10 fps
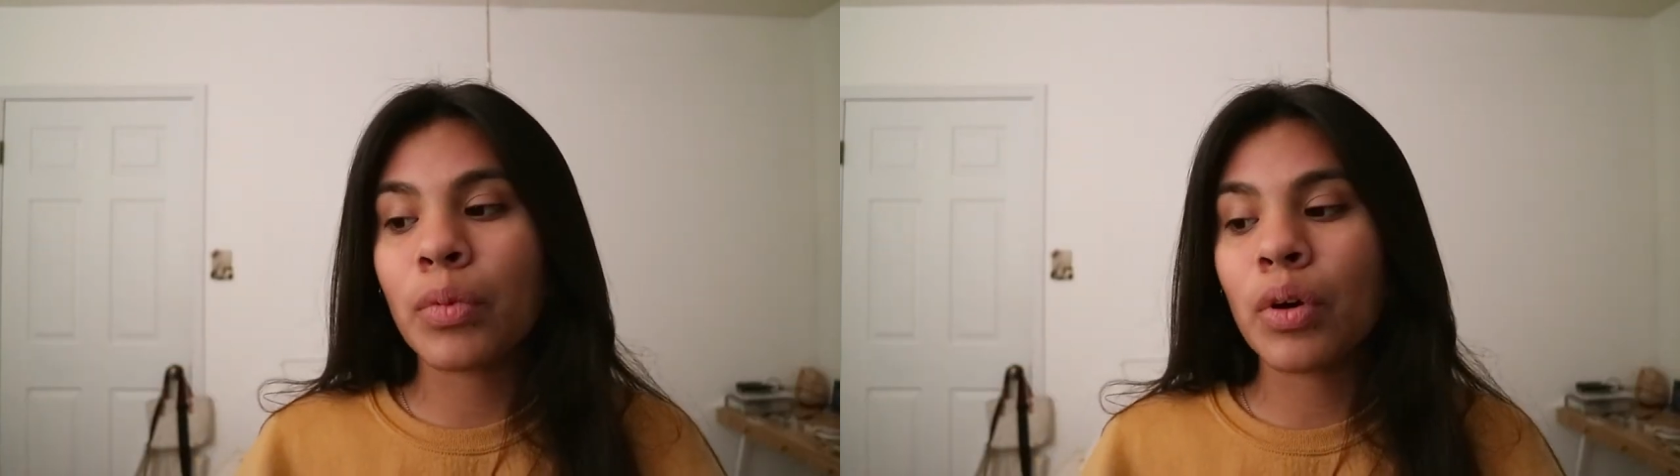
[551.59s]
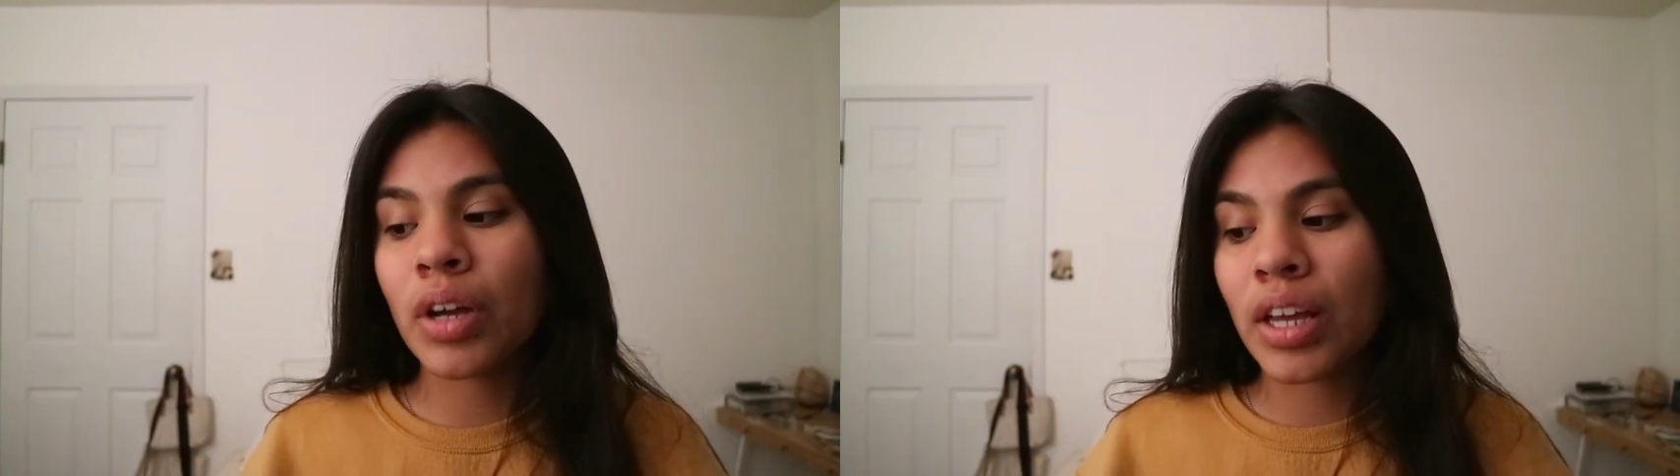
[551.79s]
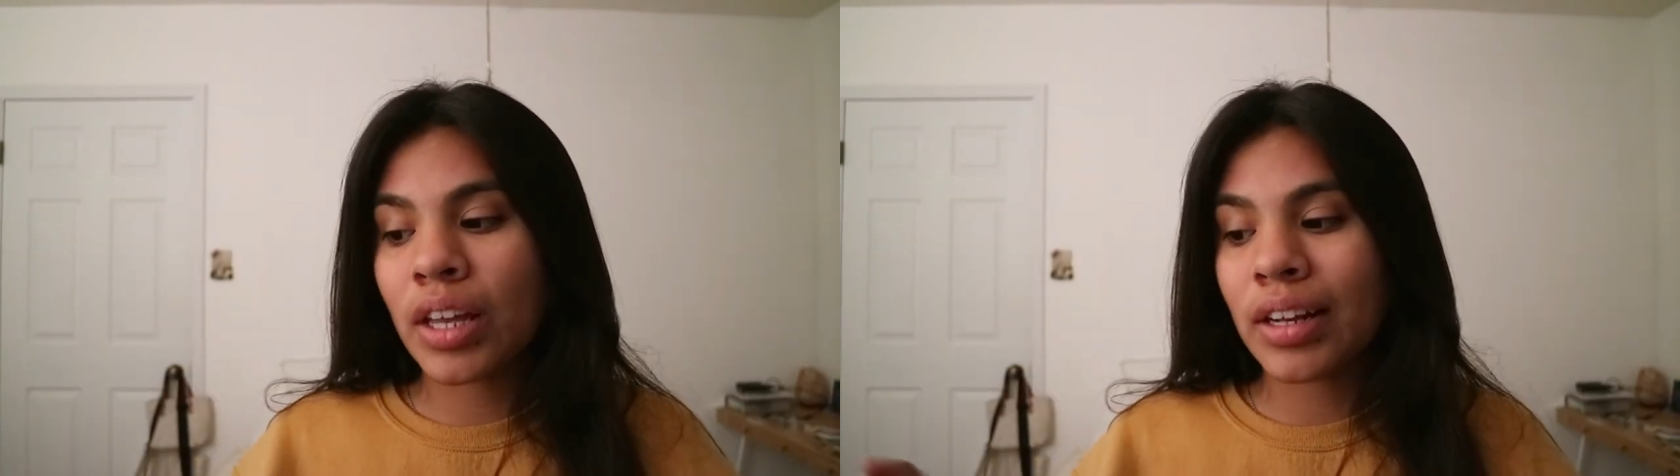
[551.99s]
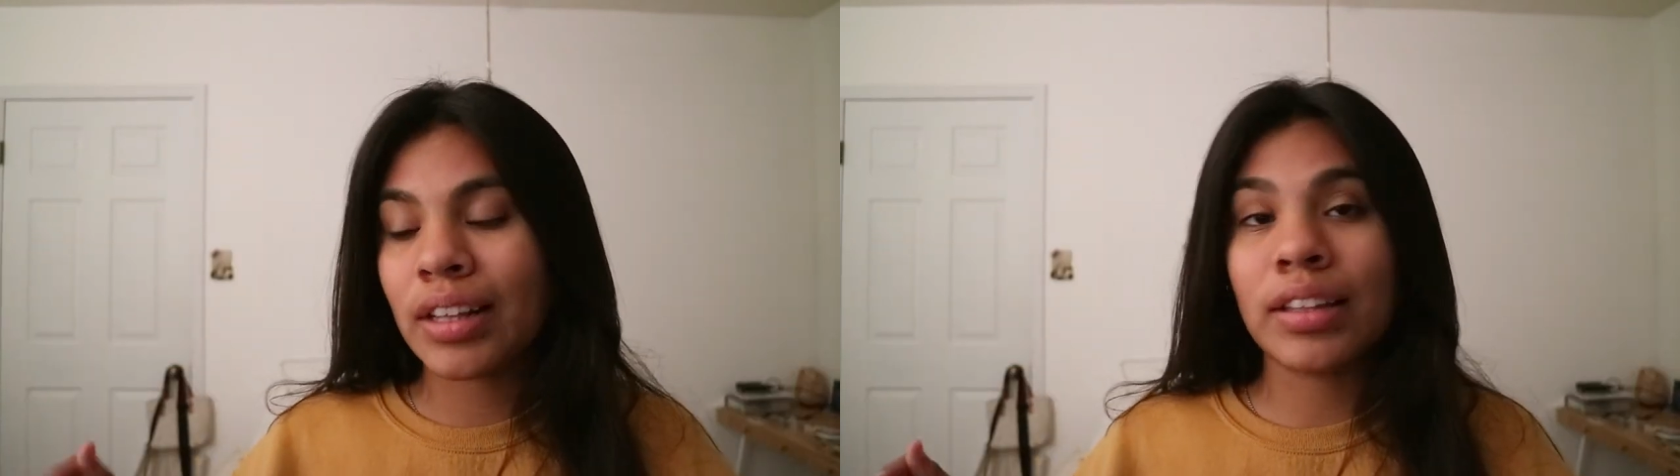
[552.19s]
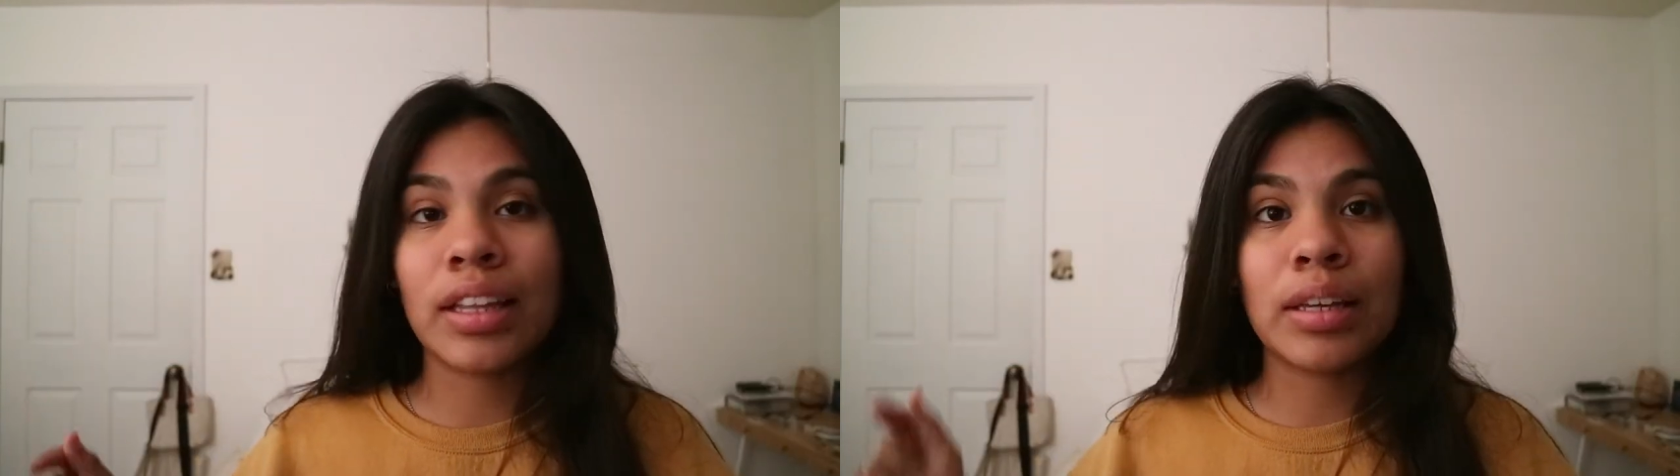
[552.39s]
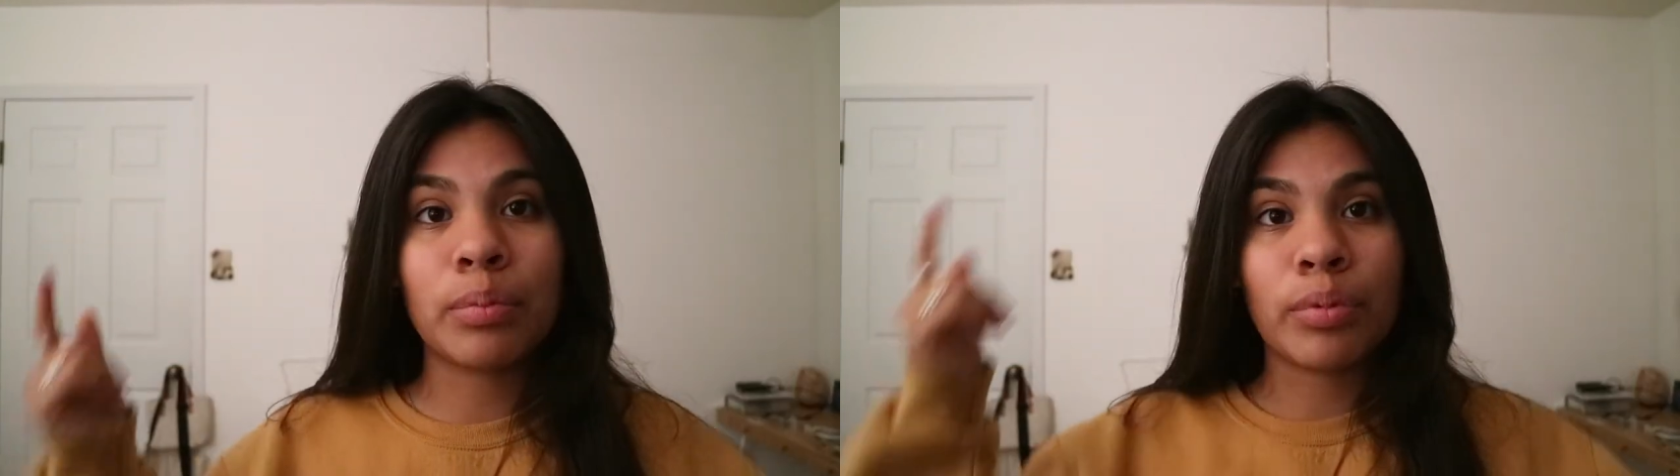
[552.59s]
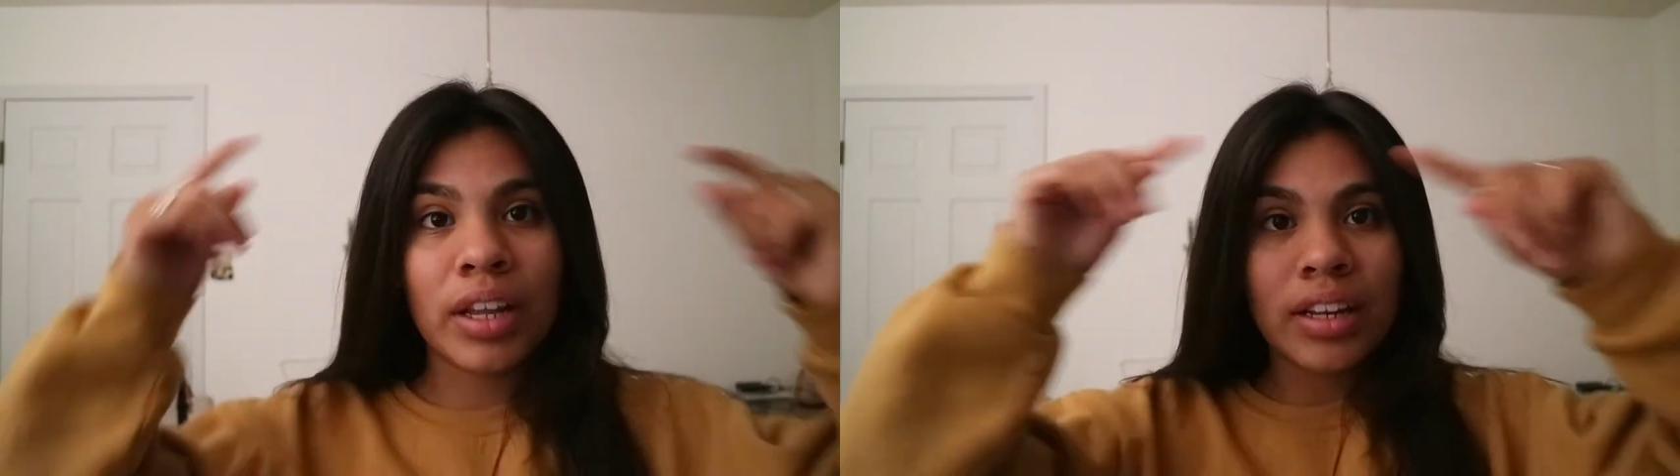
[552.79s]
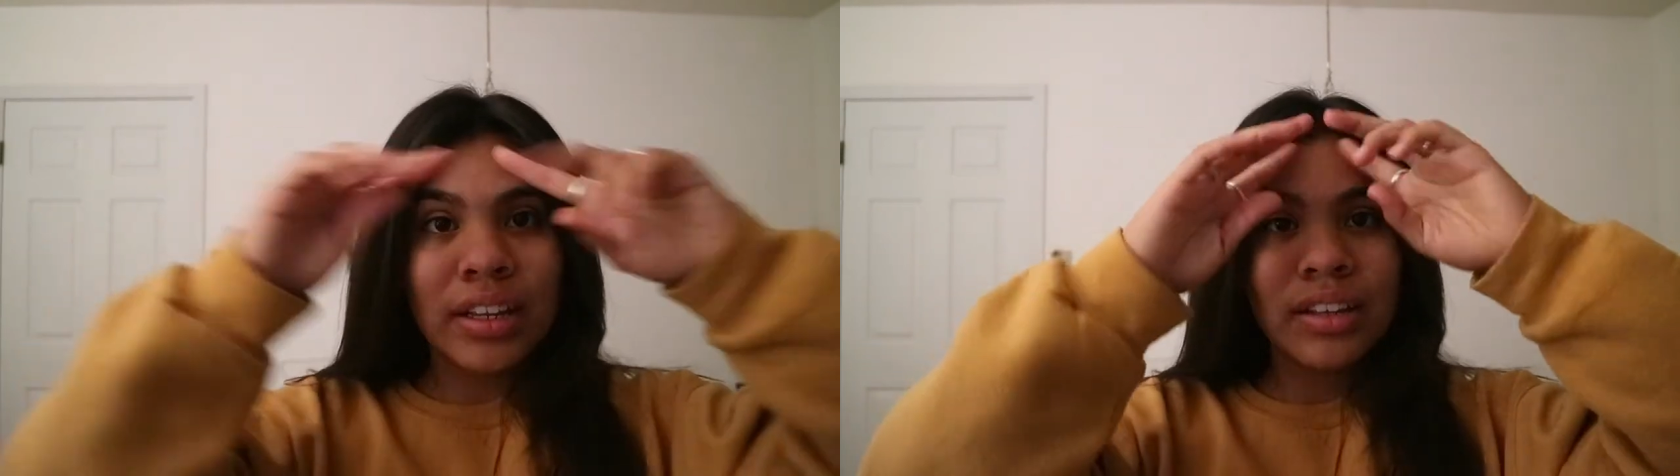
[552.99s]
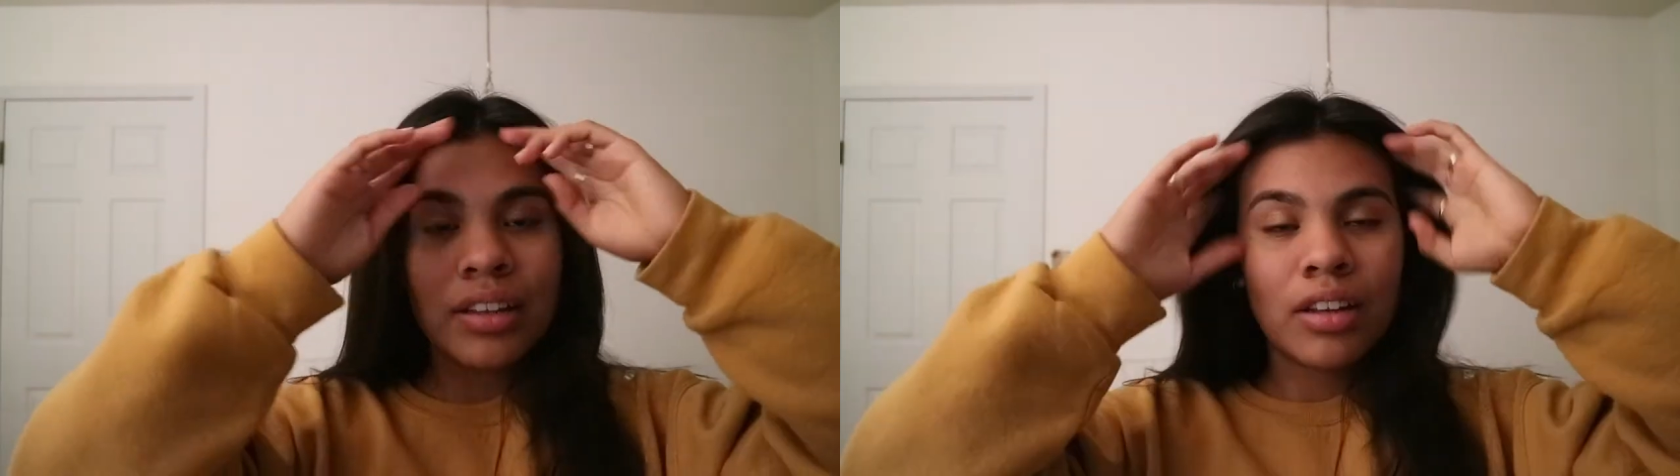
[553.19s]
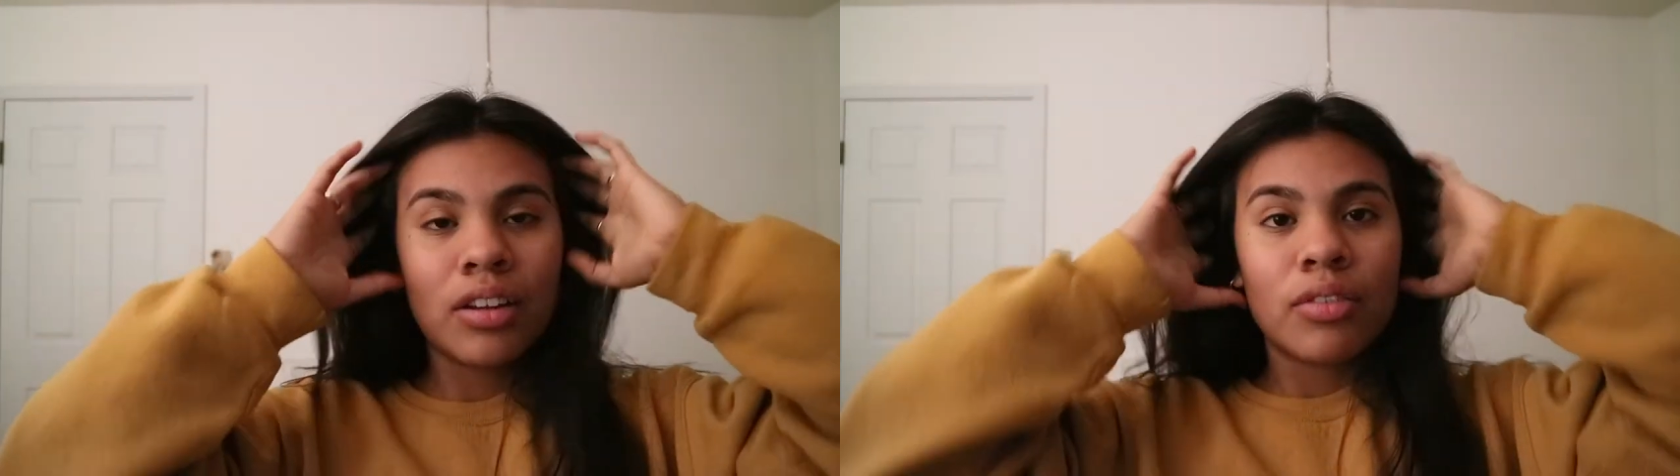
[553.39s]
go ahead and like braid it